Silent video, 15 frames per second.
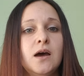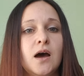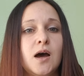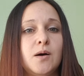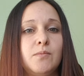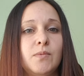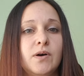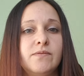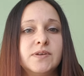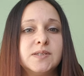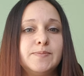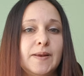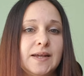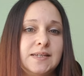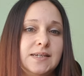I've
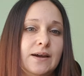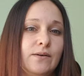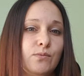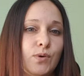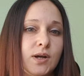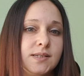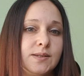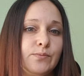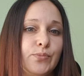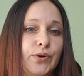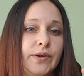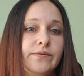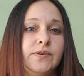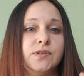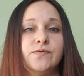explained how it works in
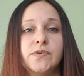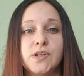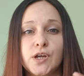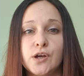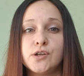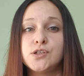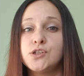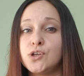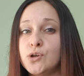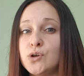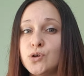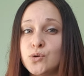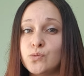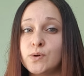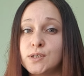previous videos, so you
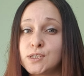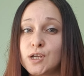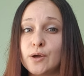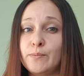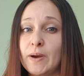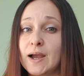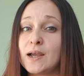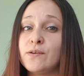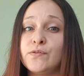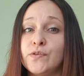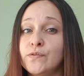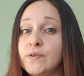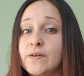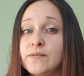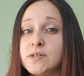can always go back if
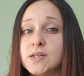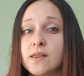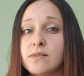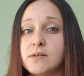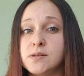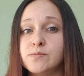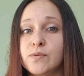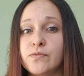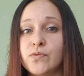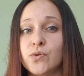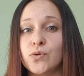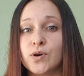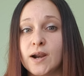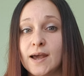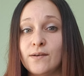you've never done this
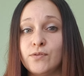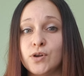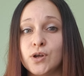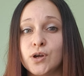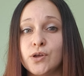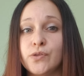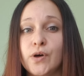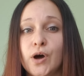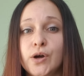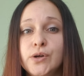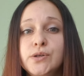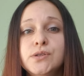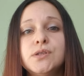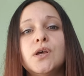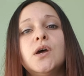before and have a look at
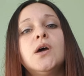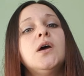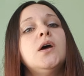those.